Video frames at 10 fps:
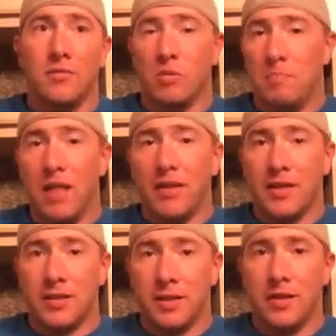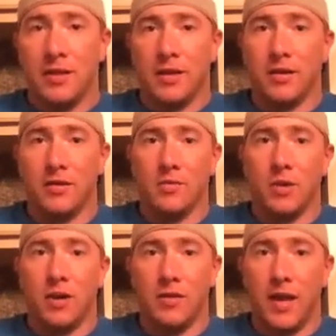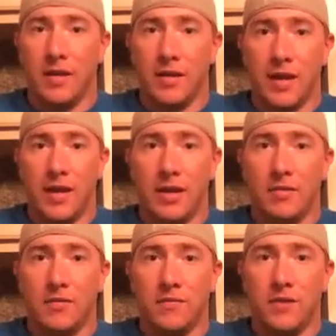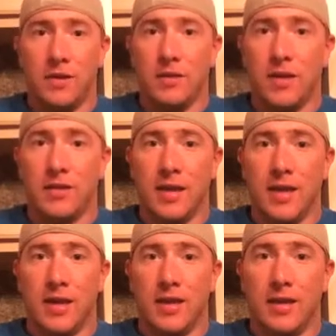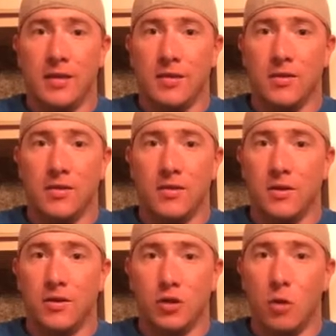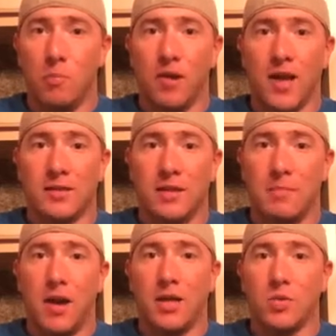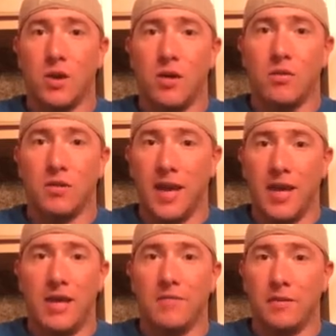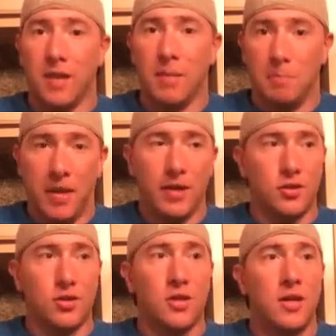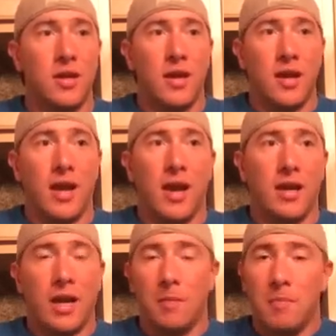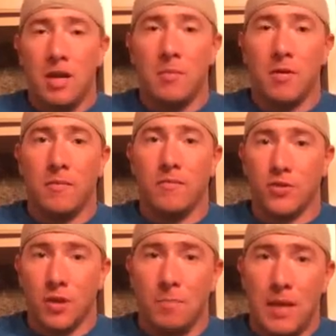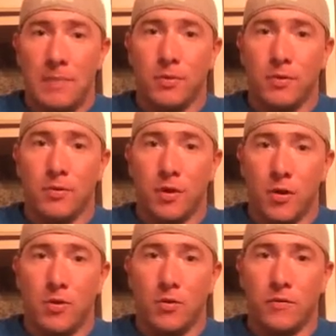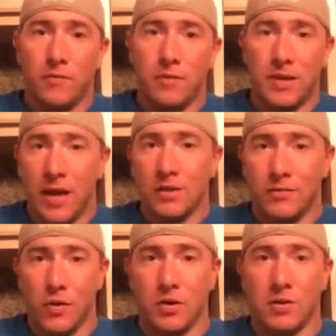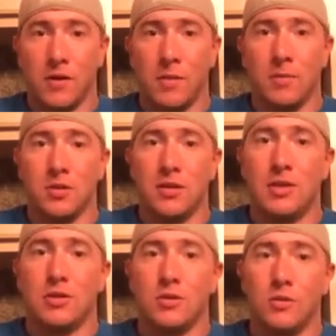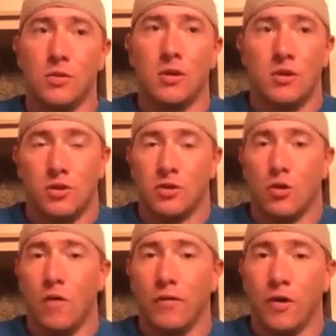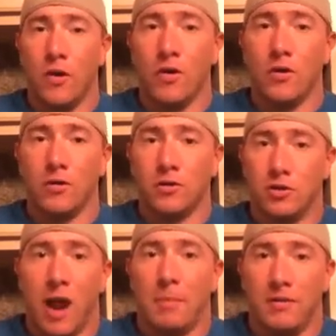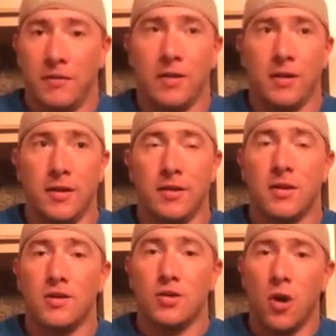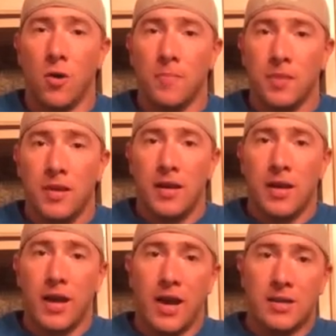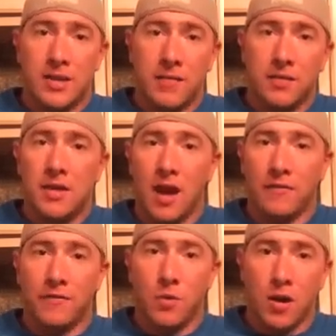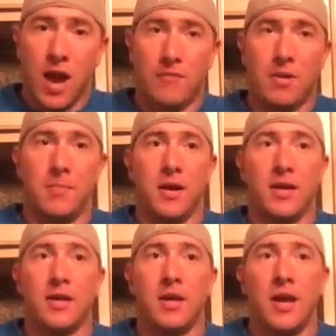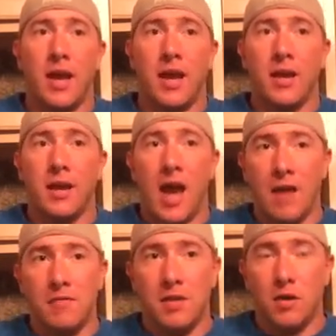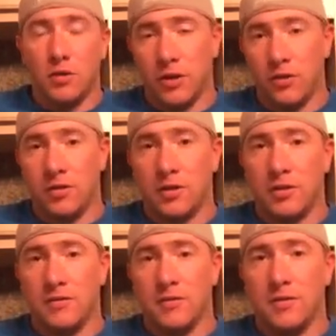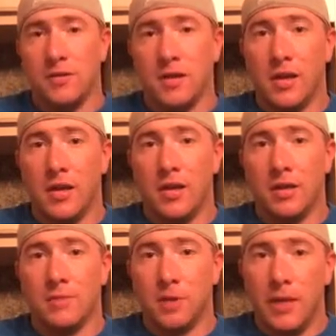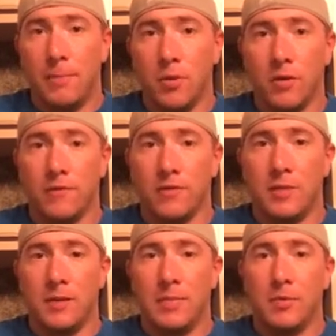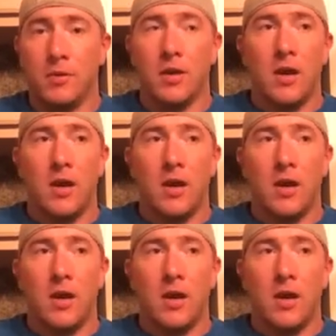rebellious thinking, where they feel like they are so pressed that they might as well cave and binge. And at a minimum, for some people, the whole intense focus on numbers leads to just overall crappy feeling. So it's definitely not for everybody, and having alternatives is pretty important for these people.